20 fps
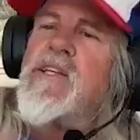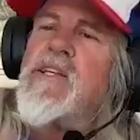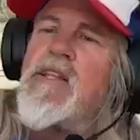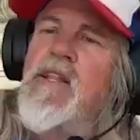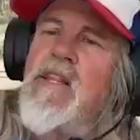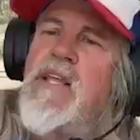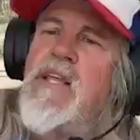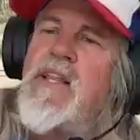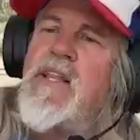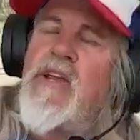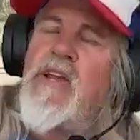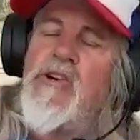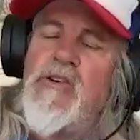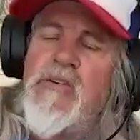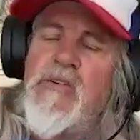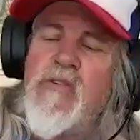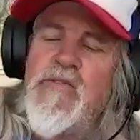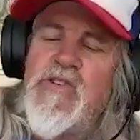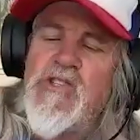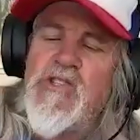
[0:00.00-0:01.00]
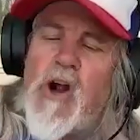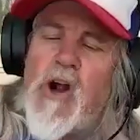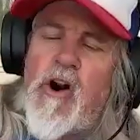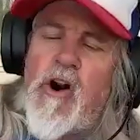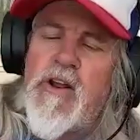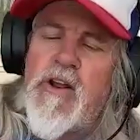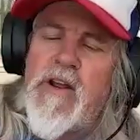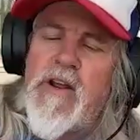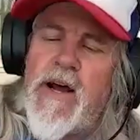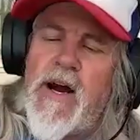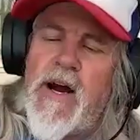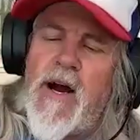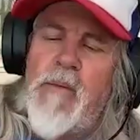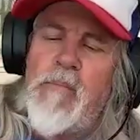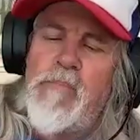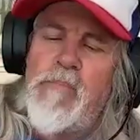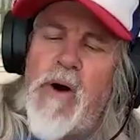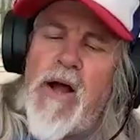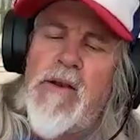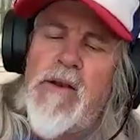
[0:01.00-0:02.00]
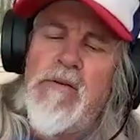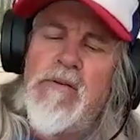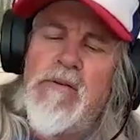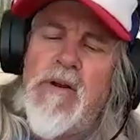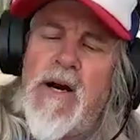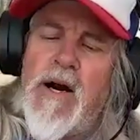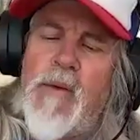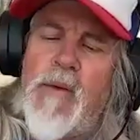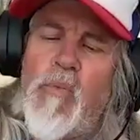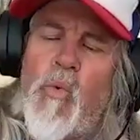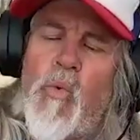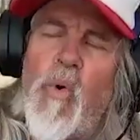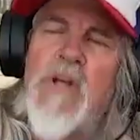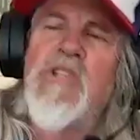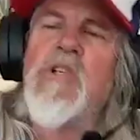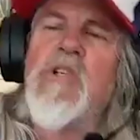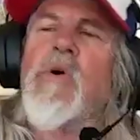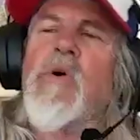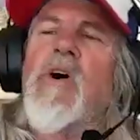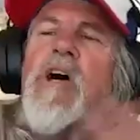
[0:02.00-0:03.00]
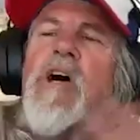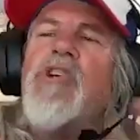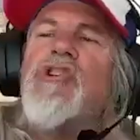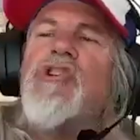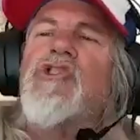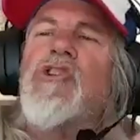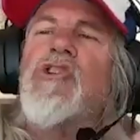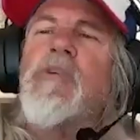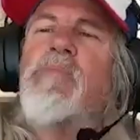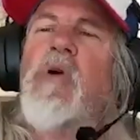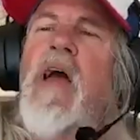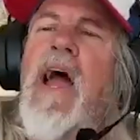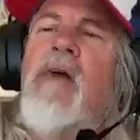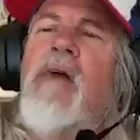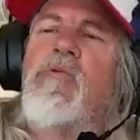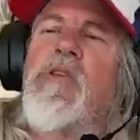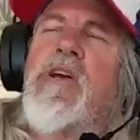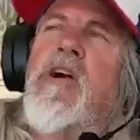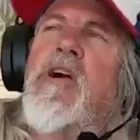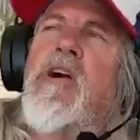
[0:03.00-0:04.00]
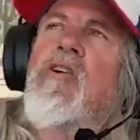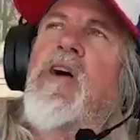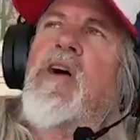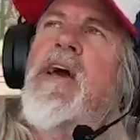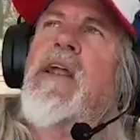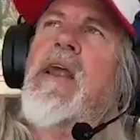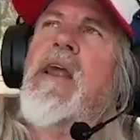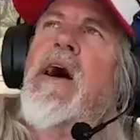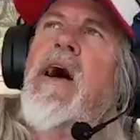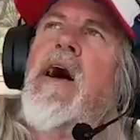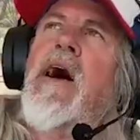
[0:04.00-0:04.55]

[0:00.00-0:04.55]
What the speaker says: the league that you've started. But what's the relationship you have with Carol? And